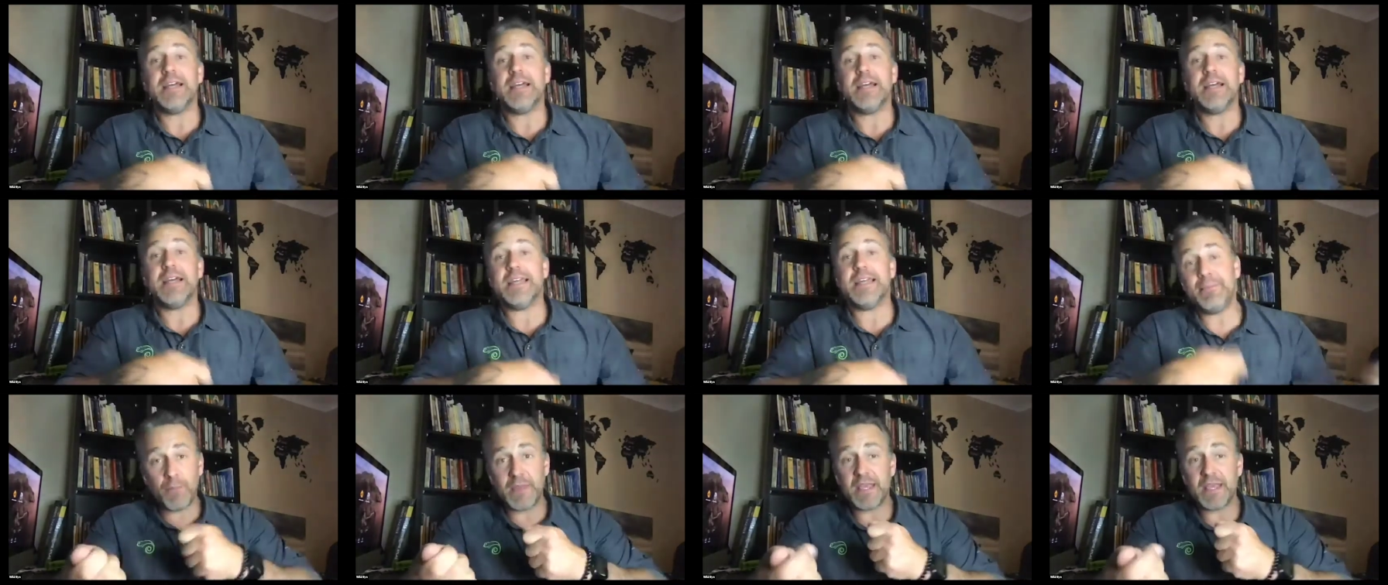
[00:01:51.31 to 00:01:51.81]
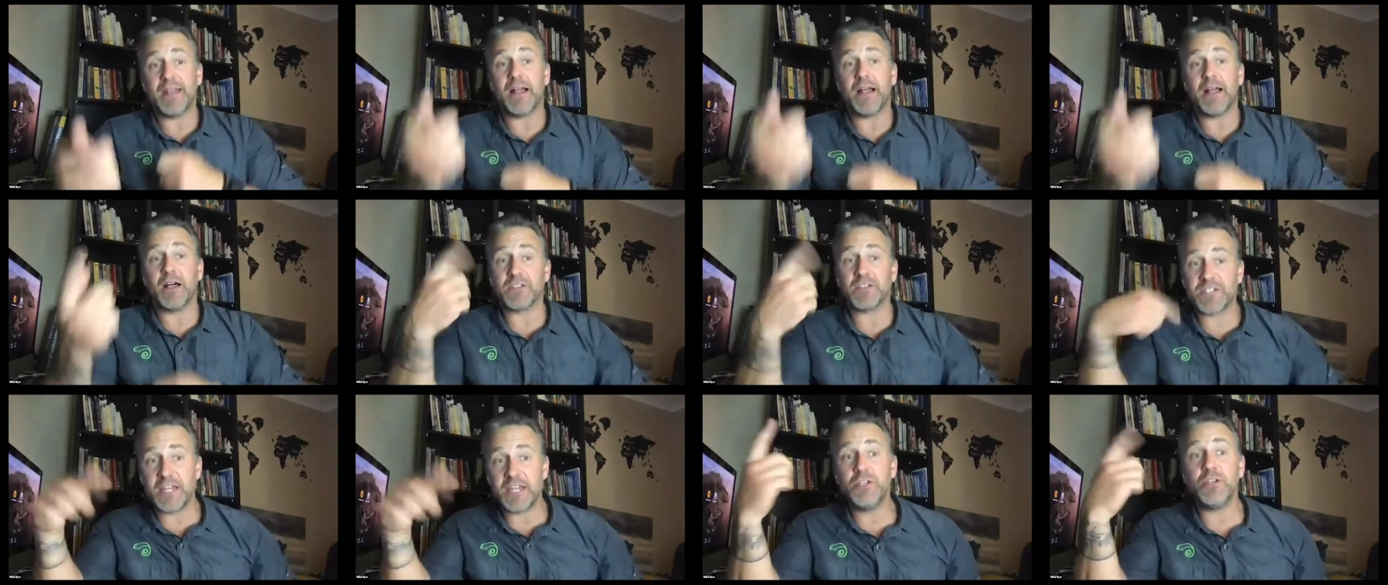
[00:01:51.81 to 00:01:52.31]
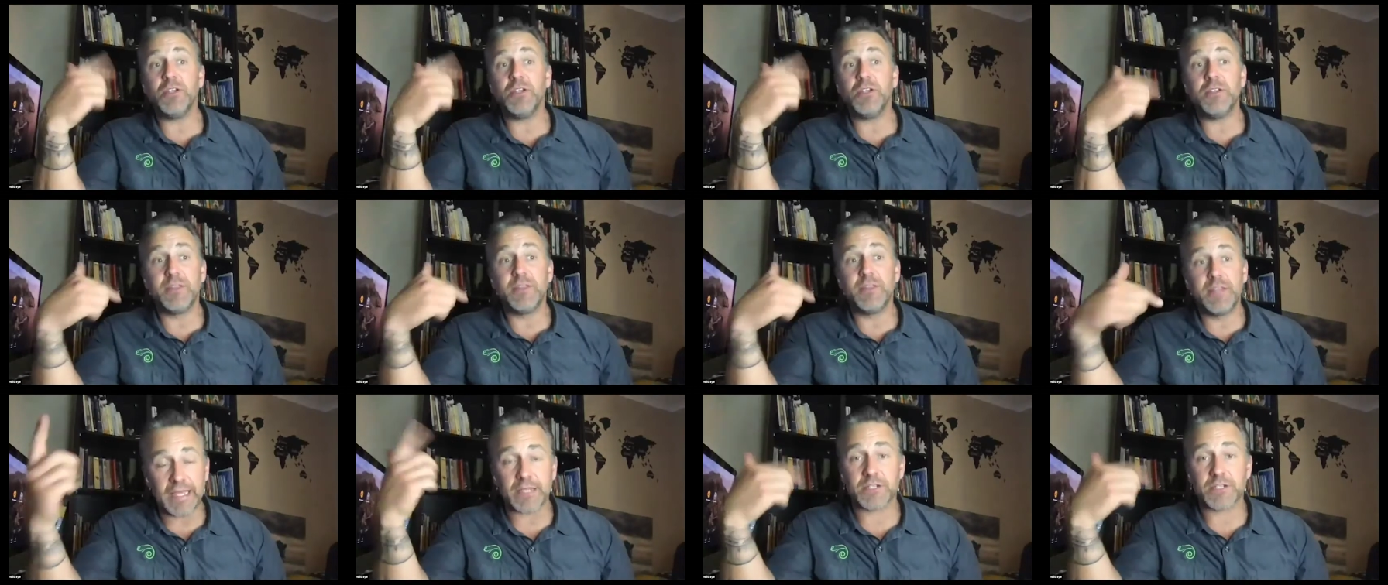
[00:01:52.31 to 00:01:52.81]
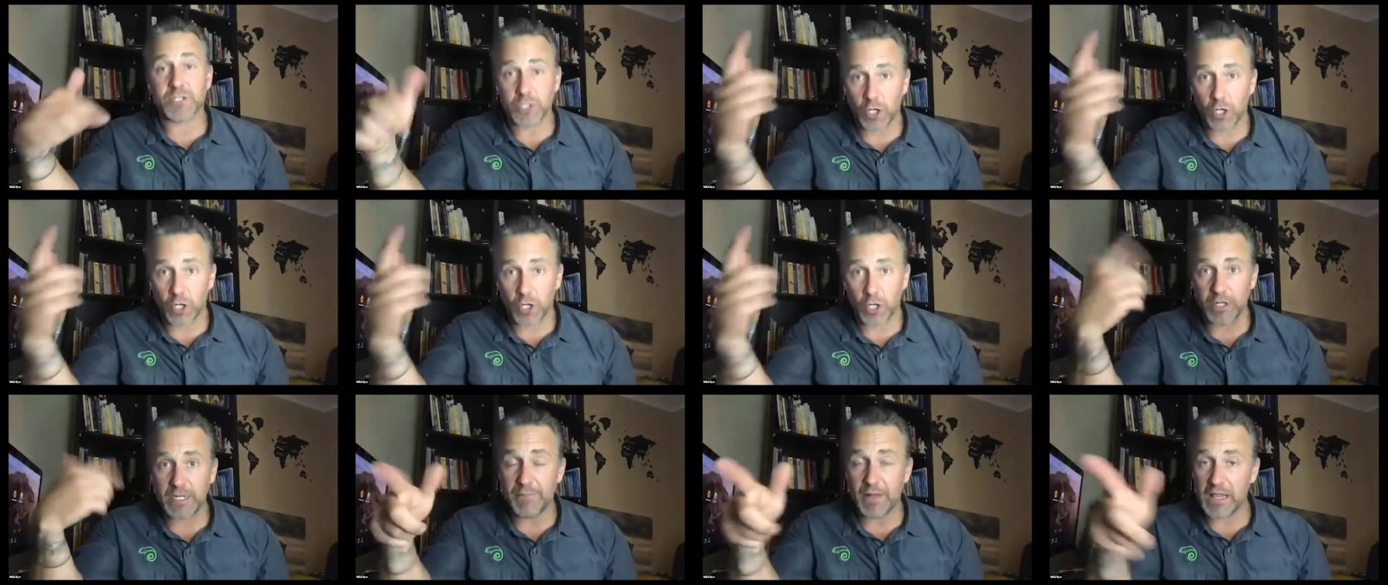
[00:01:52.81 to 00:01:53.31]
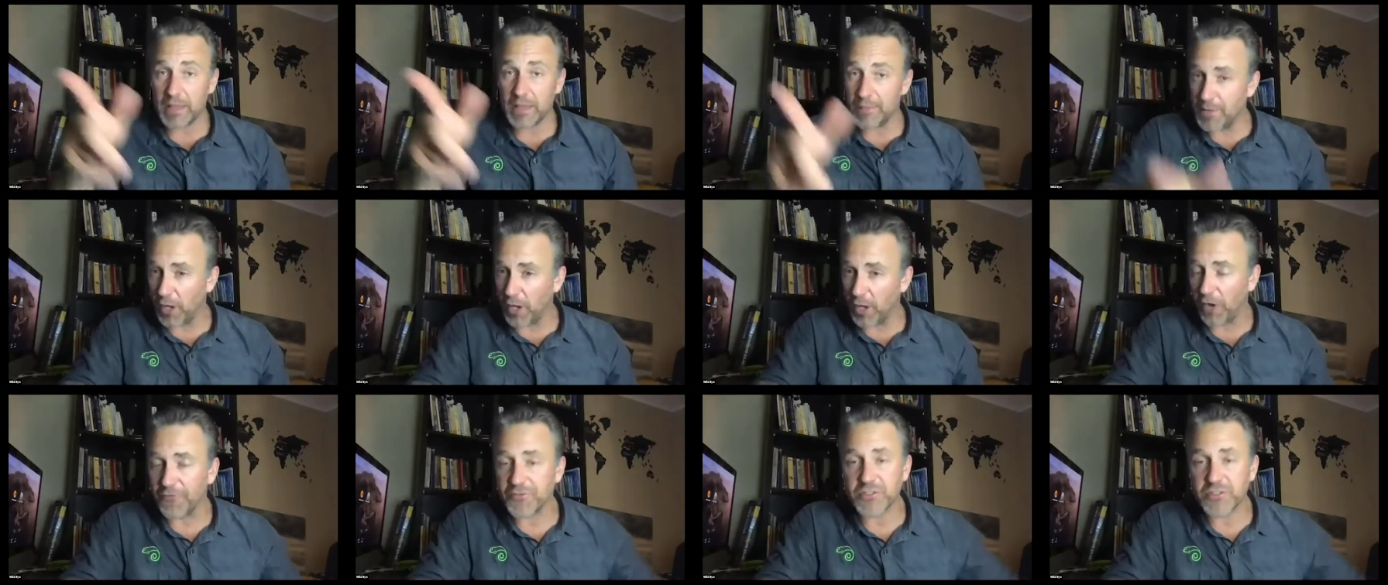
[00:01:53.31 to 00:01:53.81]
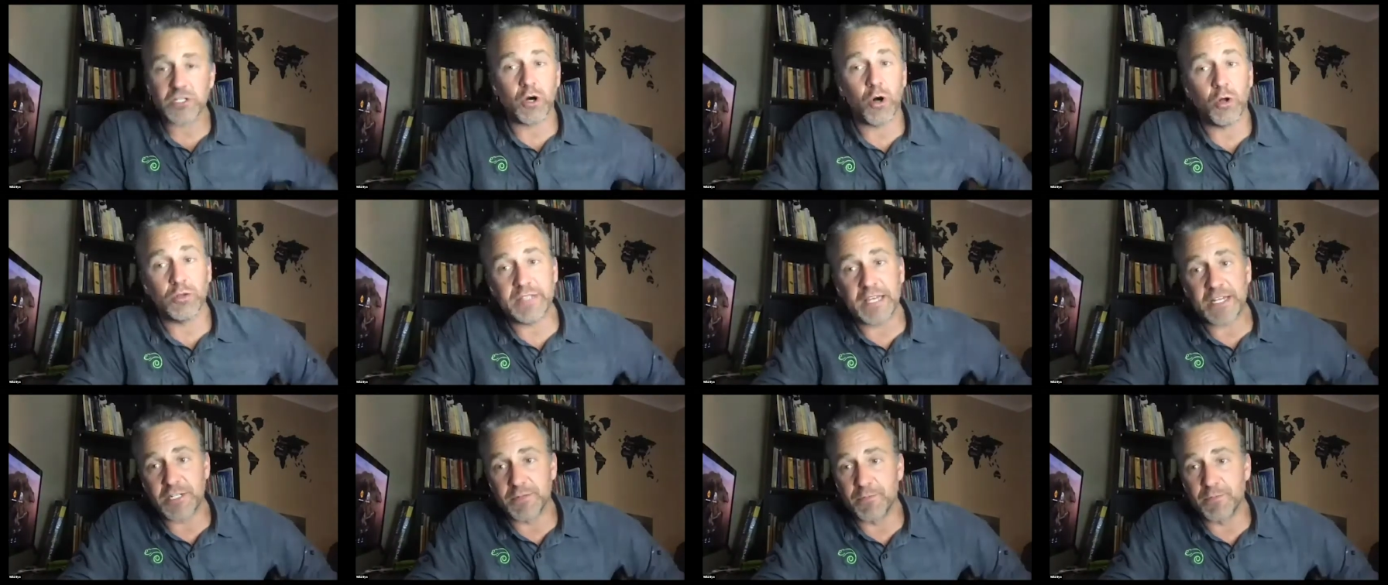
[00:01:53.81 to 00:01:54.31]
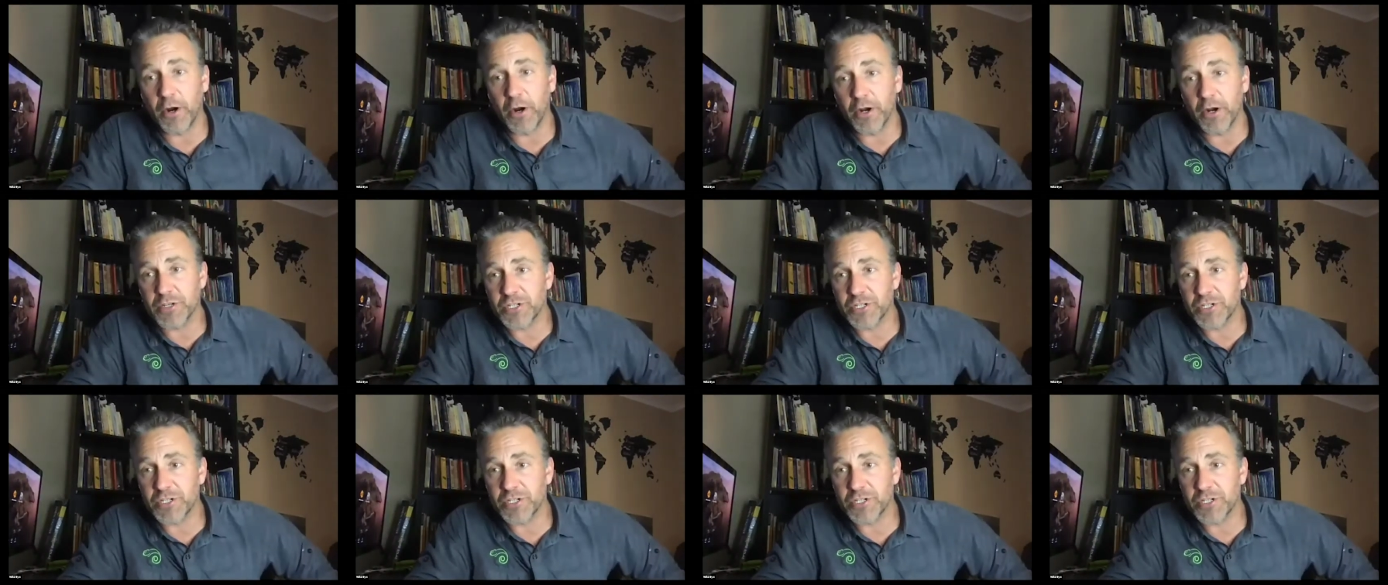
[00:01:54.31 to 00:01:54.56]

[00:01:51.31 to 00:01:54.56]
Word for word: email me and I'll send you the links on email. I'm in the office the whole day tomorrow.